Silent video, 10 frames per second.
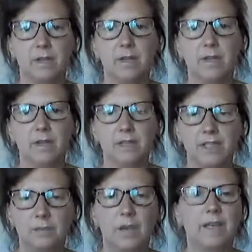and this
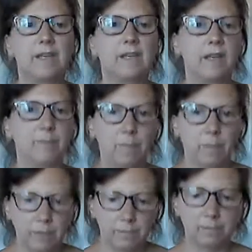is where you can have
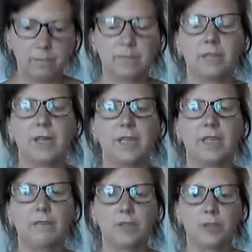more
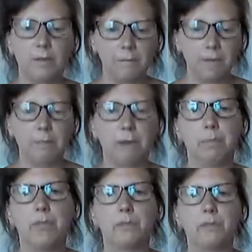digestive discomfort, more
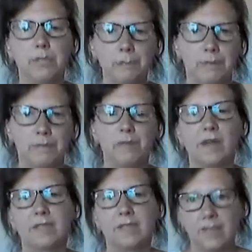bloating, more
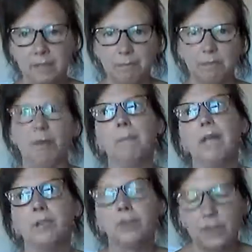farting, more
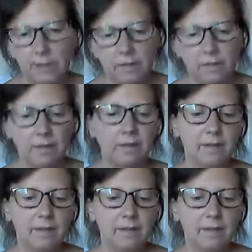belching.